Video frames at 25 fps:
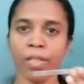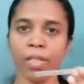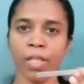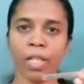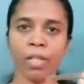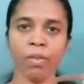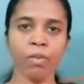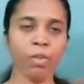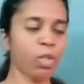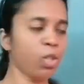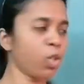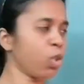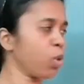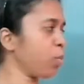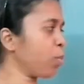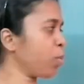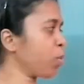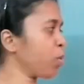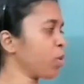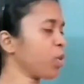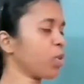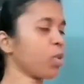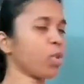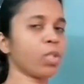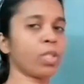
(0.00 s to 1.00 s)
I want to put
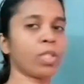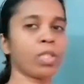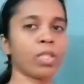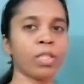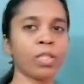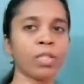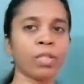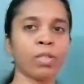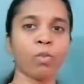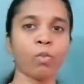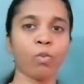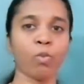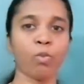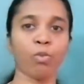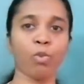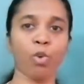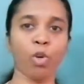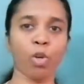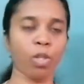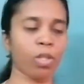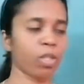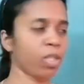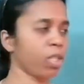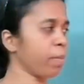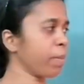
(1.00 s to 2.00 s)
it on the
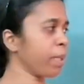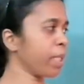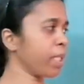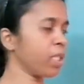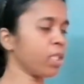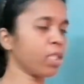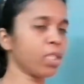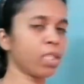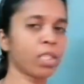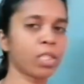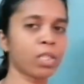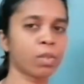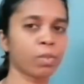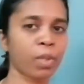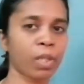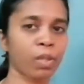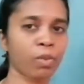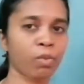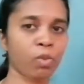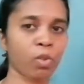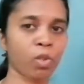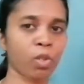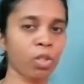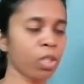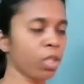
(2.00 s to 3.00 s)
wall. Imagine this is my
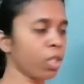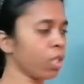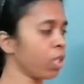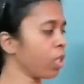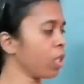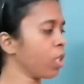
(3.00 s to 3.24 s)
wall.